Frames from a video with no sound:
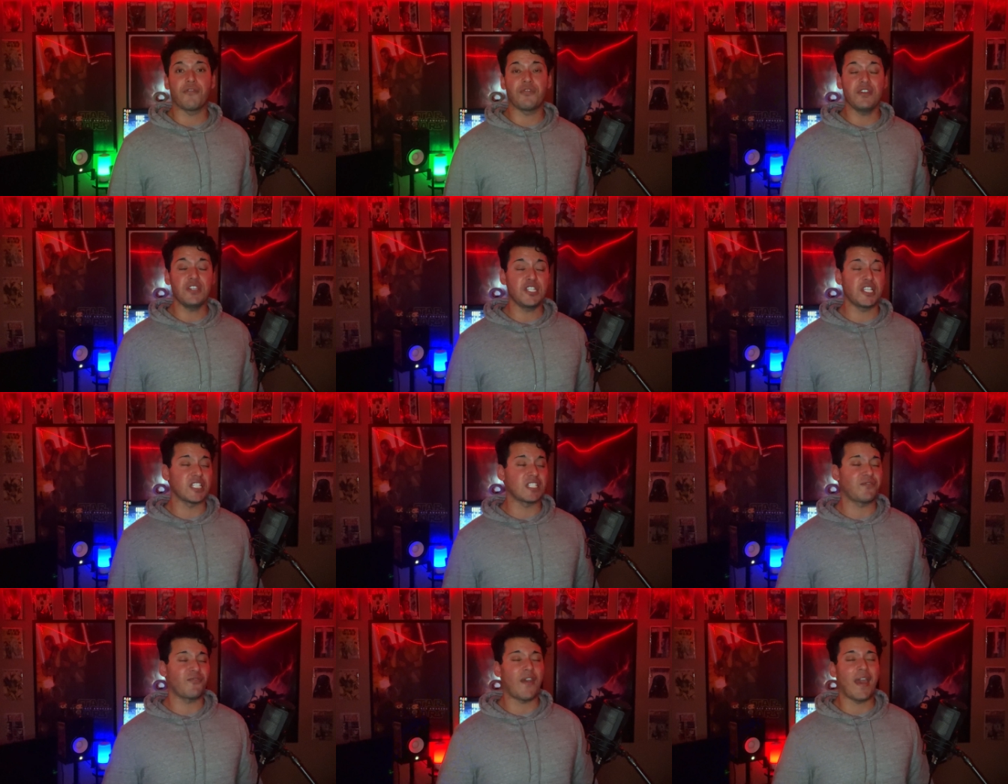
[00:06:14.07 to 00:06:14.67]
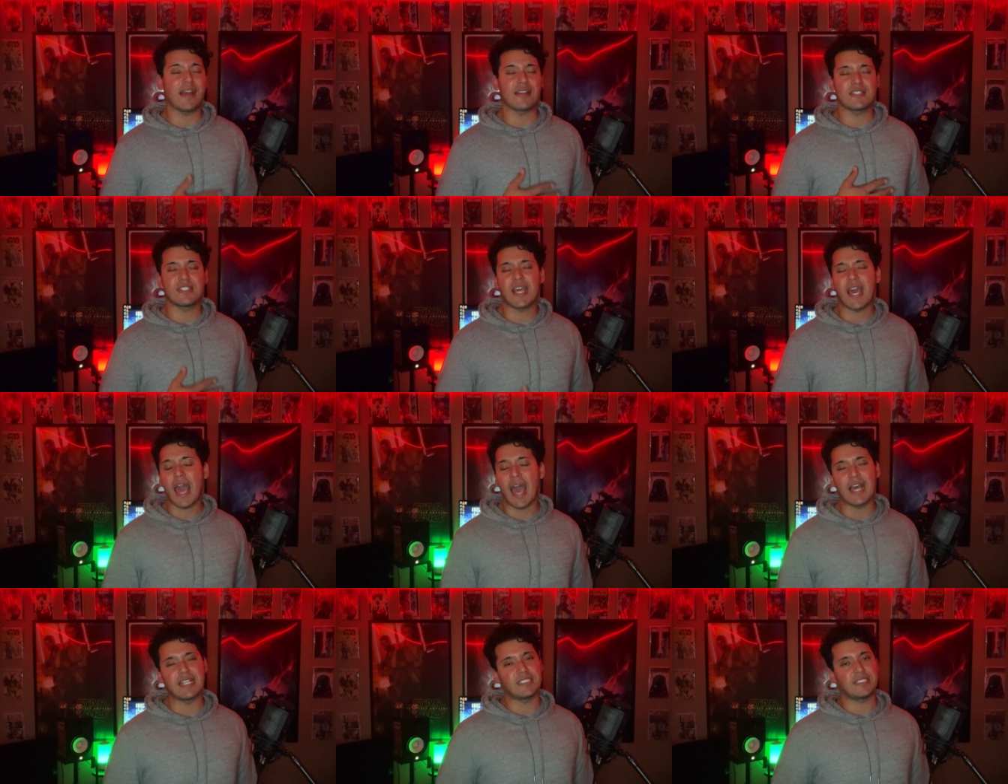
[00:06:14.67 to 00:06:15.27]
This is
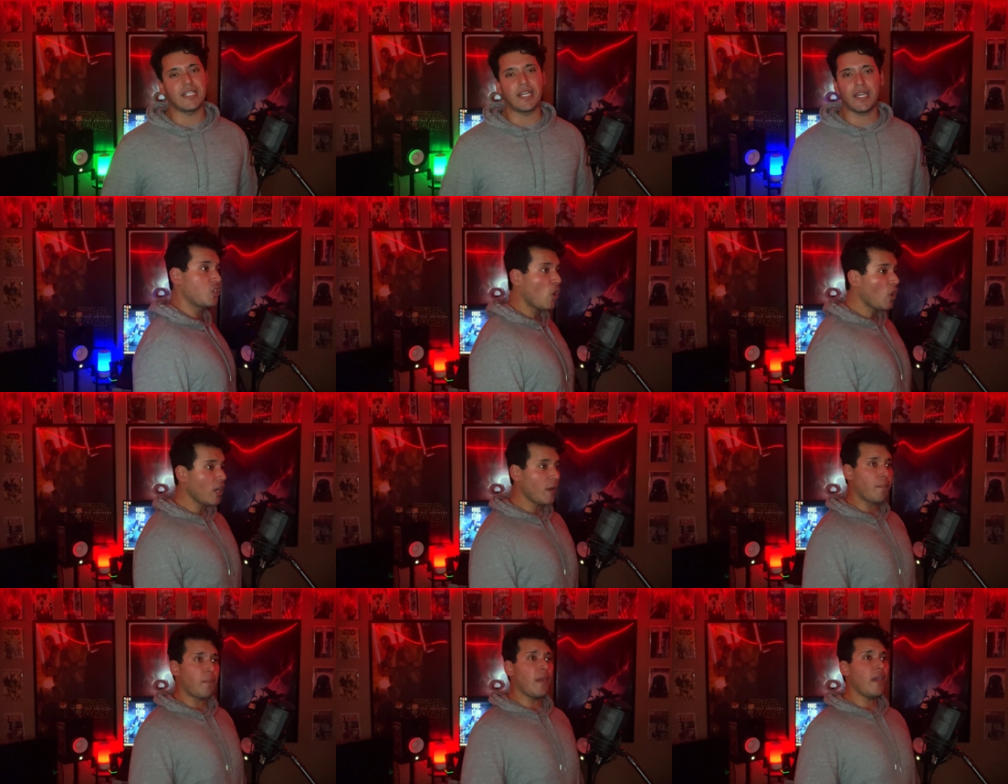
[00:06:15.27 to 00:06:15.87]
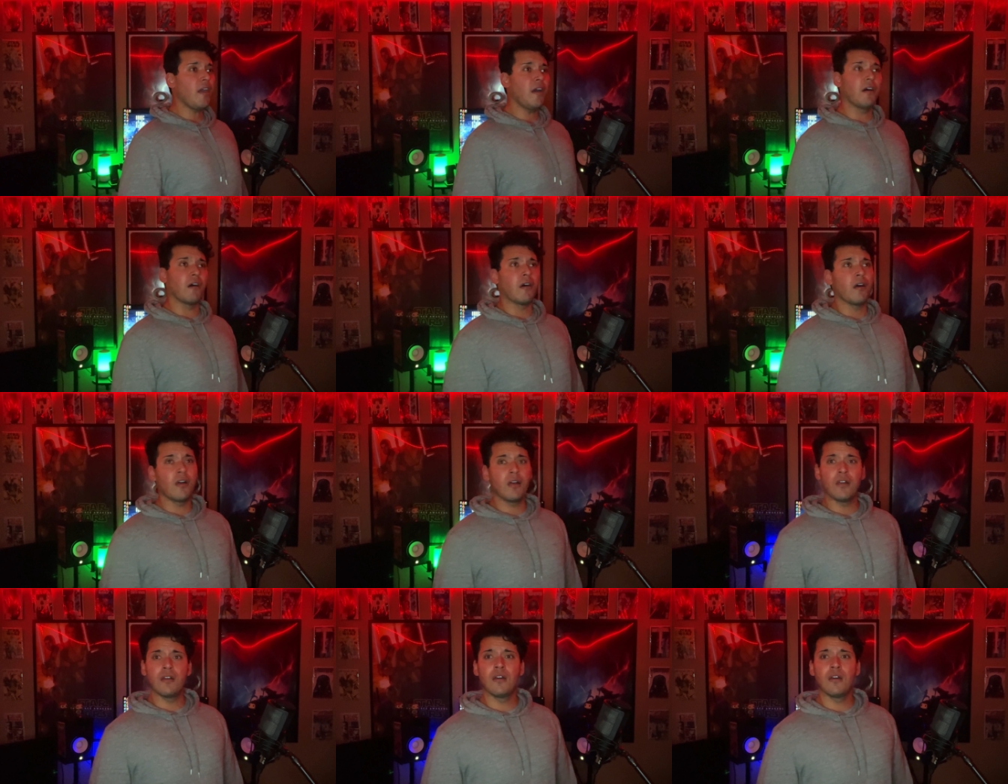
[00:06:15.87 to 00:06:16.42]
fantastic. Jordan Peele,